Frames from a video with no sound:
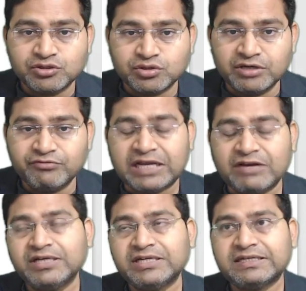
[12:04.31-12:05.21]
So
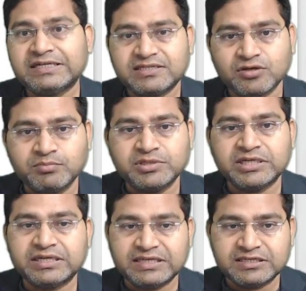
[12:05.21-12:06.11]
evaluating test
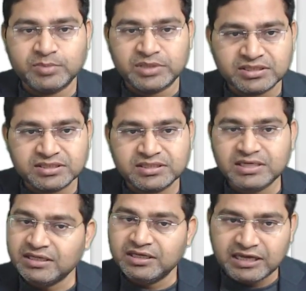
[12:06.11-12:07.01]
object and test basis is
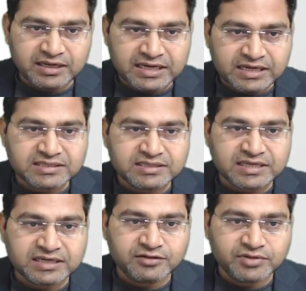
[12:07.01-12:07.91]
an analysis
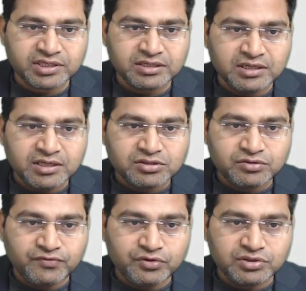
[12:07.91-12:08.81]
activity.
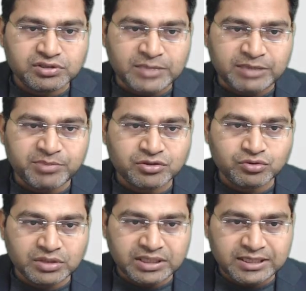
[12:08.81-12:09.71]
So 4 is mapping
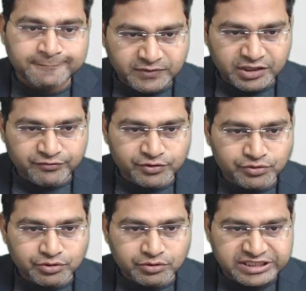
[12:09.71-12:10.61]
to A. If
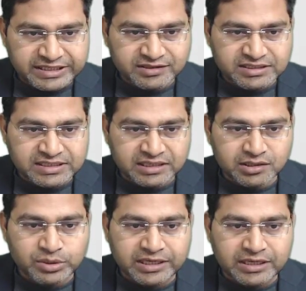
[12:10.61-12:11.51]
you check this
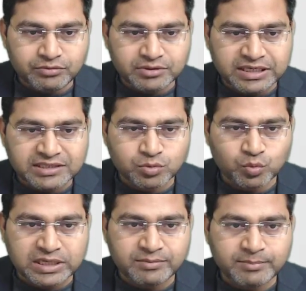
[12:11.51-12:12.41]
other way around, right? So
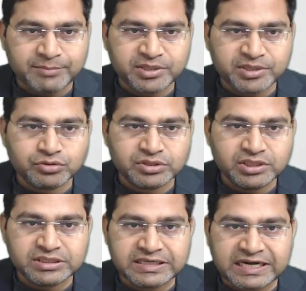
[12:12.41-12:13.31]
1 mapping to
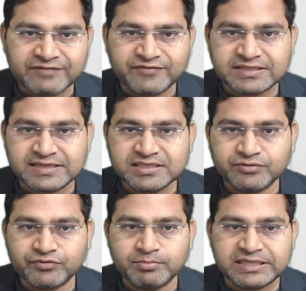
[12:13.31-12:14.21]
C, derived test
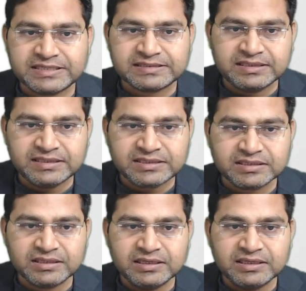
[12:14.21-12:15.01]
cases from test condition.